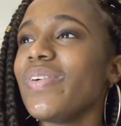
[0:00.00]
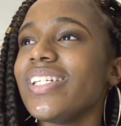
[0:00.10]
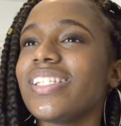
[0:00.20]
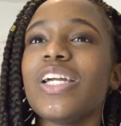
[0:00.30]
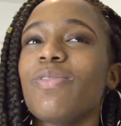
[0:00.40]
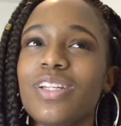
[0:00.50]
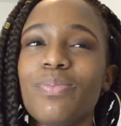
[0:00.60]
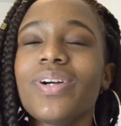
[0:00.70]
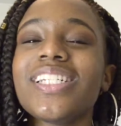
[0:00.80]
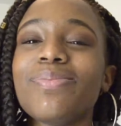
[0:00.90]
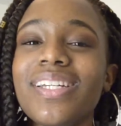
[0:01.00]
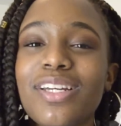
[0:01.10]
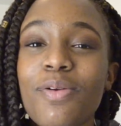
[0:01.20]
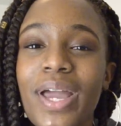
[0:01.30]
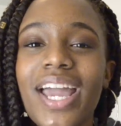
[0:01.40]
Obviously, when the book is being
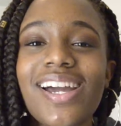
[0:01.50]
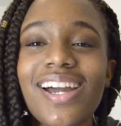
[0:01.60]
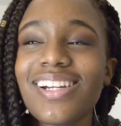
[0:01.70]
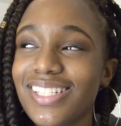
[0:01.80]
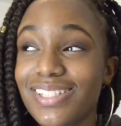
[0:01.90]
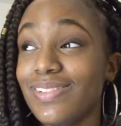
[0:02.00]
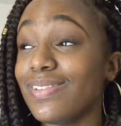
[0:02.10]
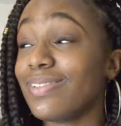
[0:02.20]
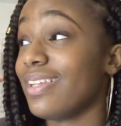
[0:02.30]
compared to